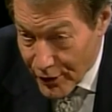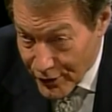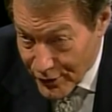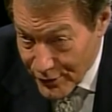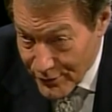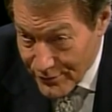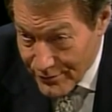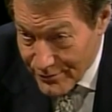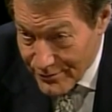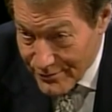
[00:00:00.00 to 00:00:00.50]

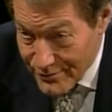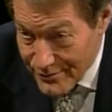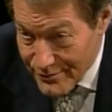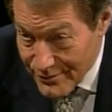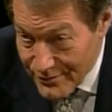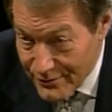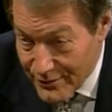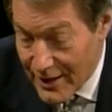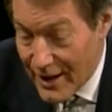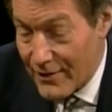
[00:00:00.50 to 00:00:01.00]
argue
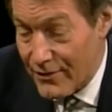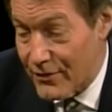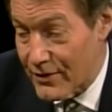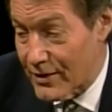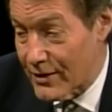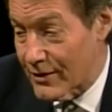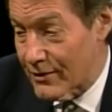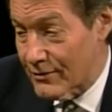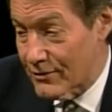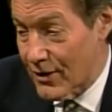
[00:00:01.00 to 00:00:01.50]
that
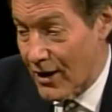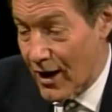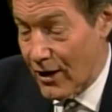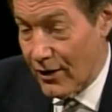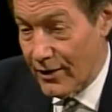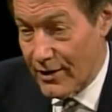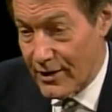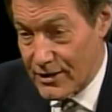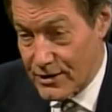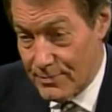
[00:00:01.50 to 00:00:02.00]
the
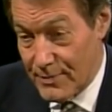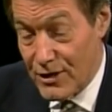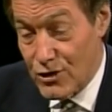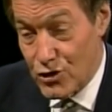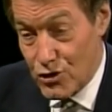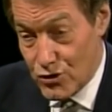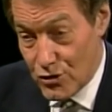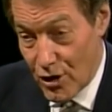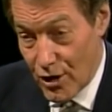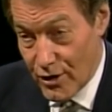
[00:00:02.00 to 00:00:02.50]
dollar has
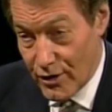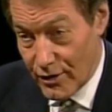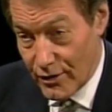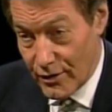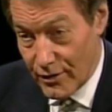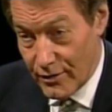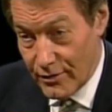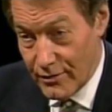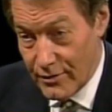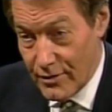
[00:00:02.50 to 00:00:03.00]
been
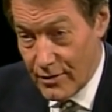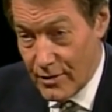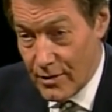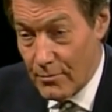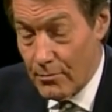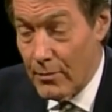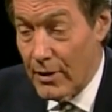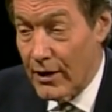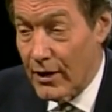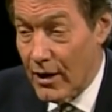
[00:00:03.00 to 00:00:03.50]
stronger
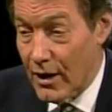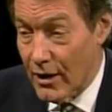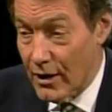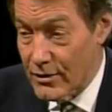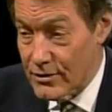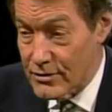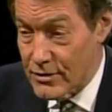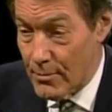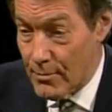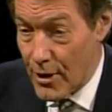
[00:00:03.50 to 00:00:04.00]

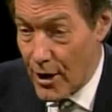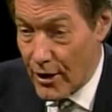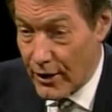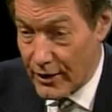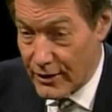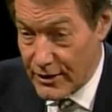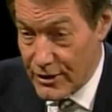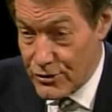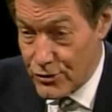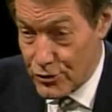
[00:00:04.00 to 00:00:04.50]
because
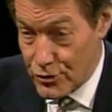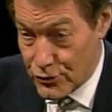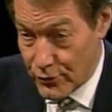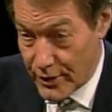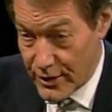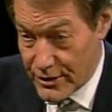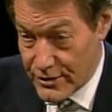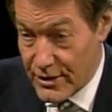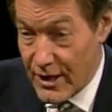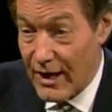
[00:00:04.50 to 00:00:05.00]
American interest
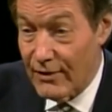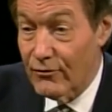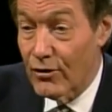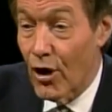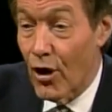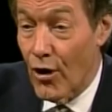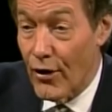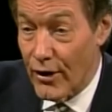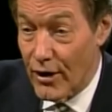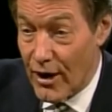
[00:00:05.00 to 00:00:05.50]
rates have
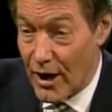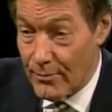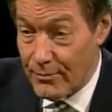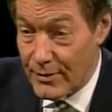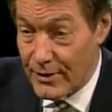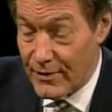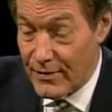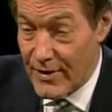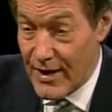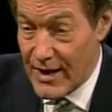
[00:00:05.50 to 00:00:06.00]
gone up,
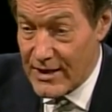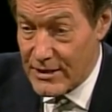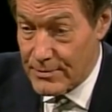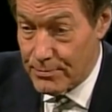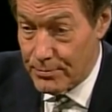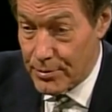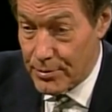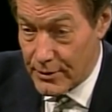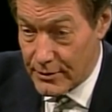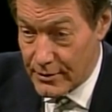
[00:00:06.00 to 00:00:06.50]
and that
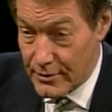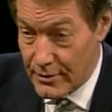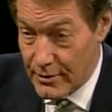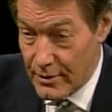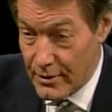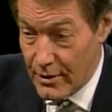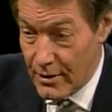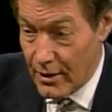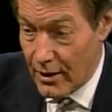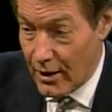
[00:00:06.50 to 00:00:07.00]
has put
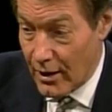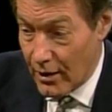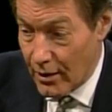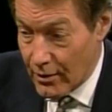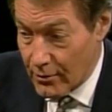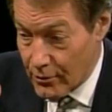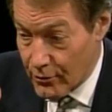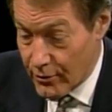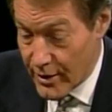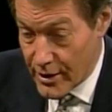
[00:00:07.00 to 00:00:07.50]

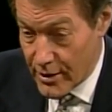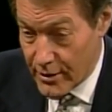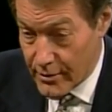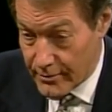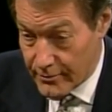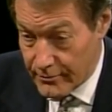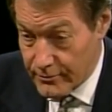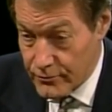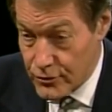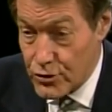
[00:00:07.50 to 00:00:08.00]

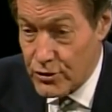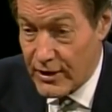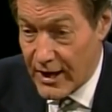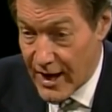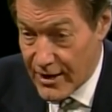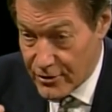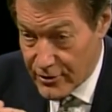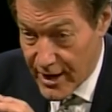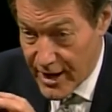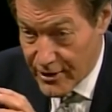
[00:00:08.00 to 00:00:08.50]
greater
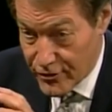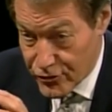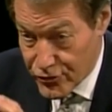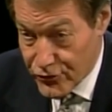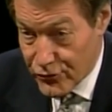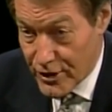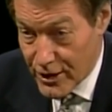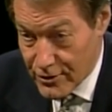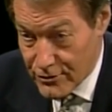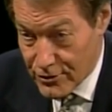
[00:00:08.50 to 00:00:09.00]
added
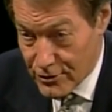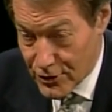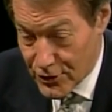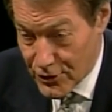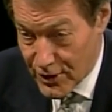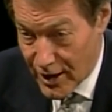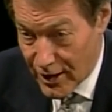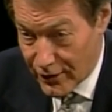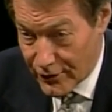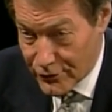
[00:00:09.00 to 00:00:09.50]
strength to the
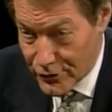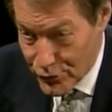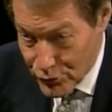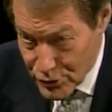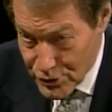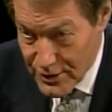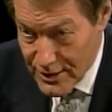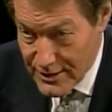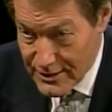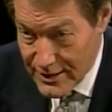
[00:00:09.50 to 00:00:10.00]
dollar. Do
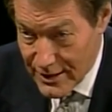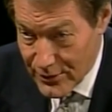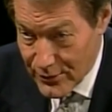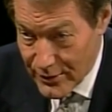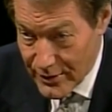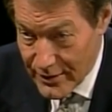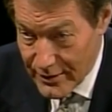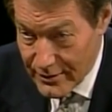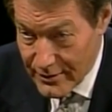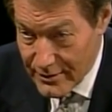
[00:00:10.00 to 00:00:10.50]
you see it that
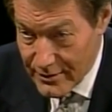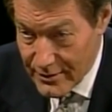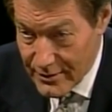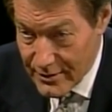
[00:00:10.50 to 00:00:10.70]
way?